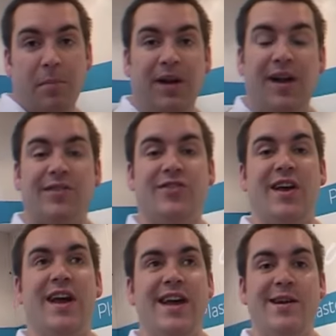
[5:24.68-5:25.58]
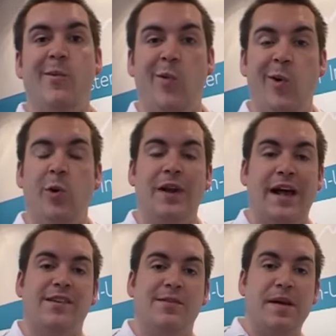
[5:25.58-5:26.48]
a plaster in-wall
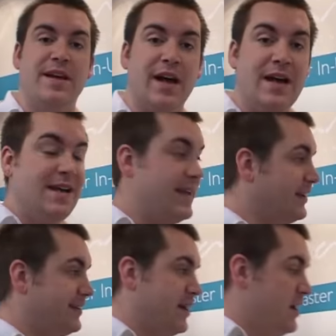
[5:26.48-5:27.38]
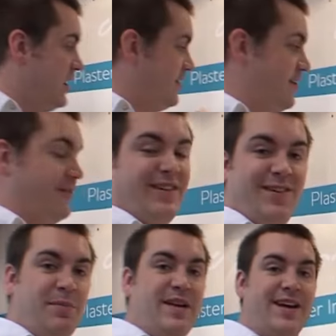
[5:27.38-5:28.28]
loudspeaker. Yes, there is a
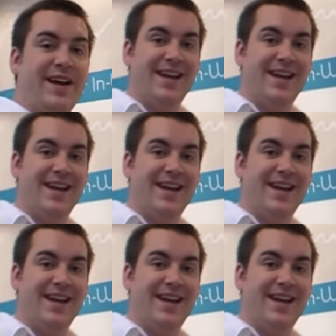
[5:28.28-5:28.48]
speaker